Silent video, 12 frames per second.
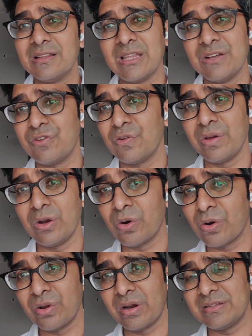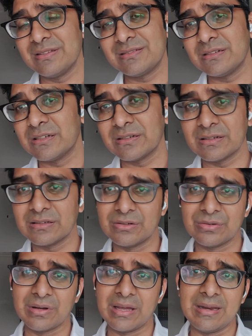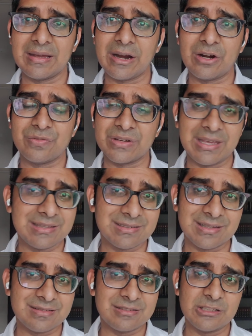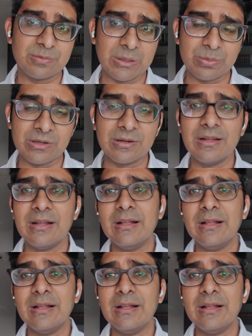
Therefore, we're not going to register, any kind of a case against these people.